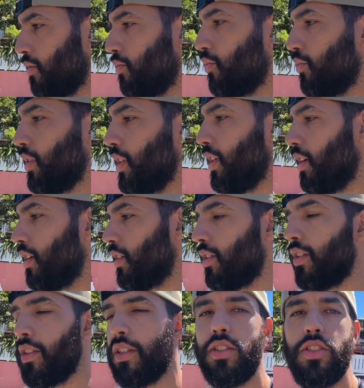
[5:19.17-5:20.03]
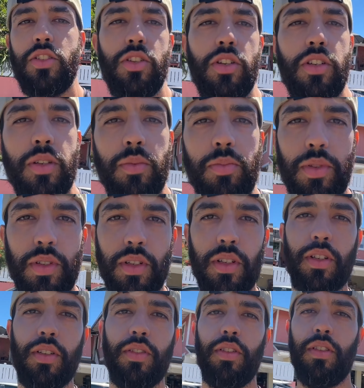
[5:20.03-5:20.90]
We are gonna start up
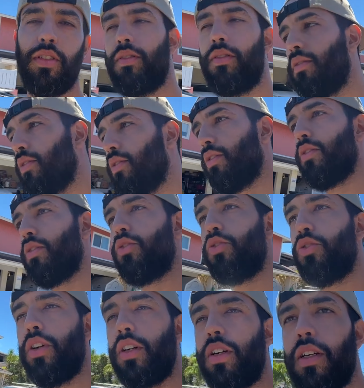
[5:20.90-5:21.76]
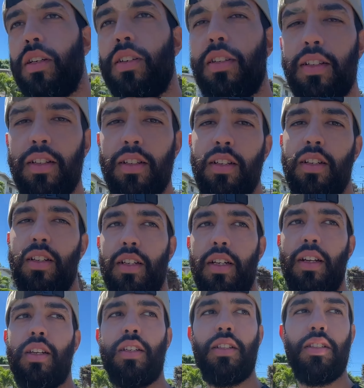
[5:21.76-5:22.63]
the truck,
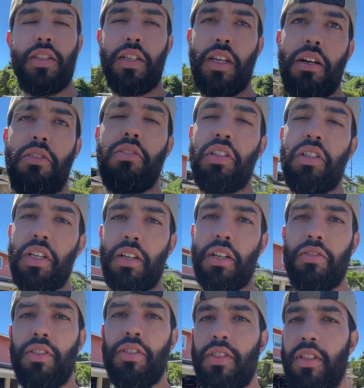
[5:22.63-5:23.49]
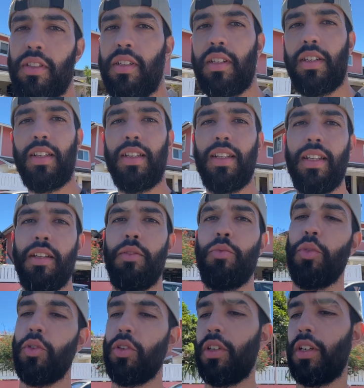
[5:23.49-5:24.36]
see how it sounds, and then
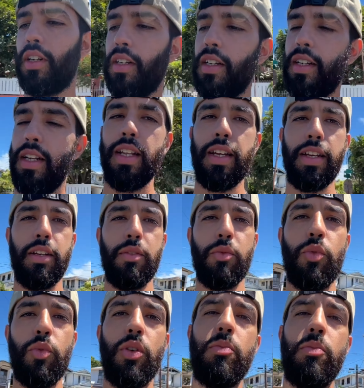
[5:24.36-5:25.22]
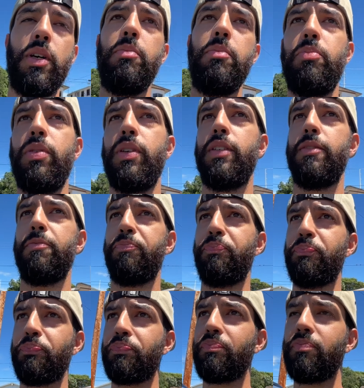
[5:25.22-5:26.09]
we're gonna let it warm up,
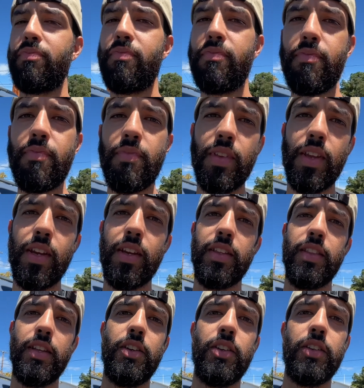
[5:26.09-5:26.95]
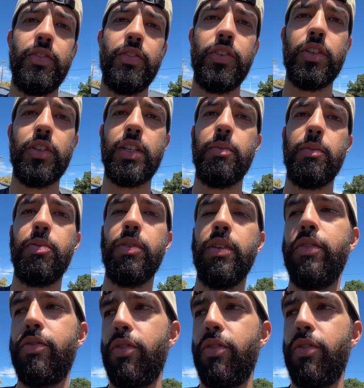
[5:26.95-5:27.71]
and then I'll give you a couple of